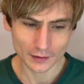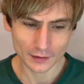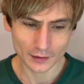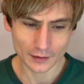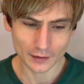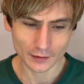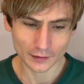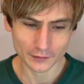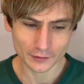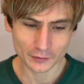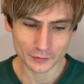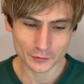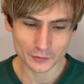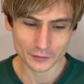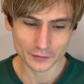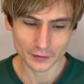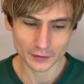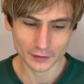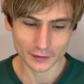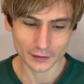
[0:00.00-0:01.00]
I
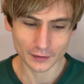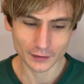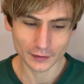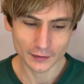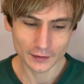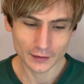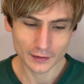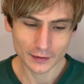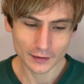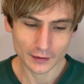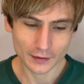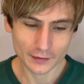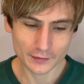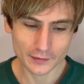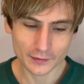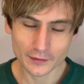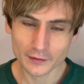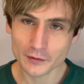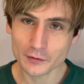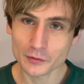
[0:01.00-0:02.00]
don't
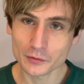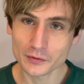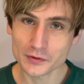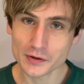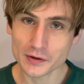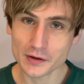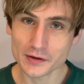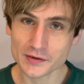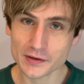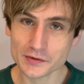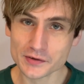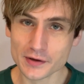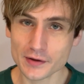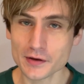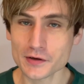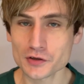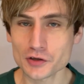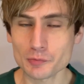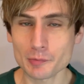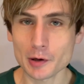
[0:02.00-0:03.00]
know, it sounds like
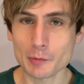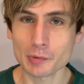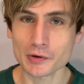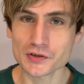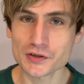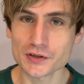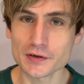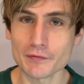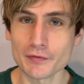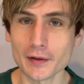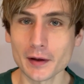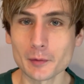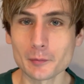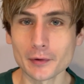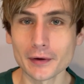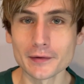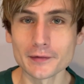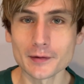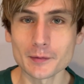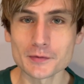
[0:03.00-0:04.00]
this should be a positive thing,
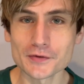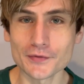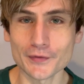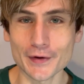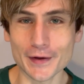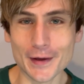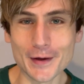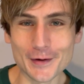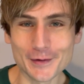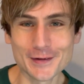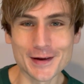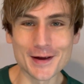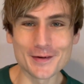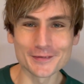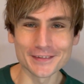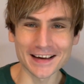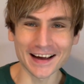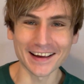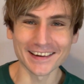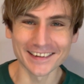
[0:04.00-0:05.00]
but in terms of a YouTube
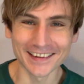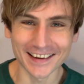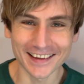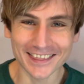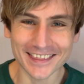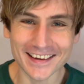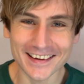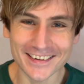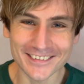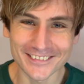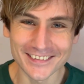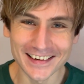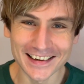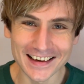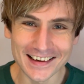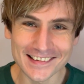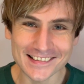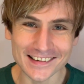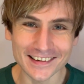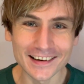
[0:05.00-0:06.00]
channel, I think it really
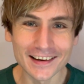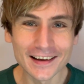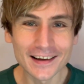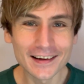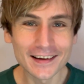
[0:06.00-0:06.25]
isn't.